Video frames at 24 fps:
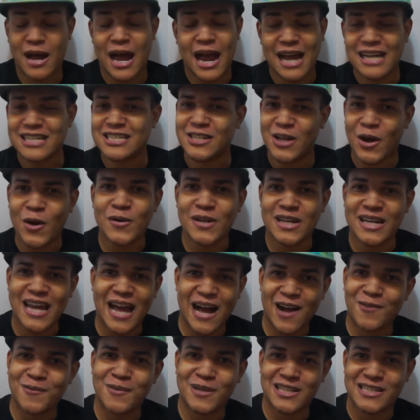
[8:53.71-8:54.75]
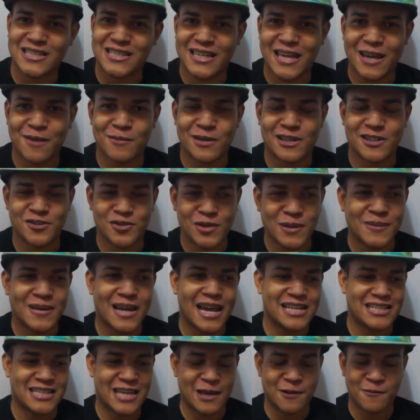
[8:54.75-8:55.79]
I actually own it now because he gave me his
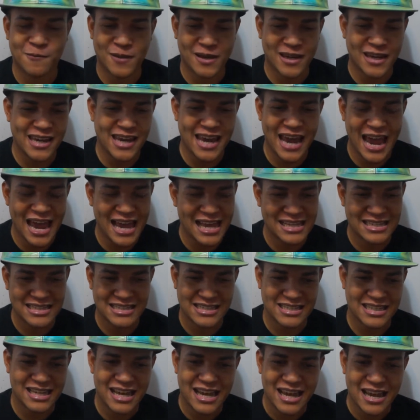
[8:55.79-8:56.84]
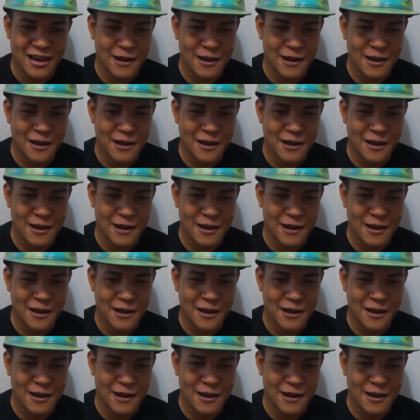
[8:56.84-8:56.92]
Dreamcast game, but he has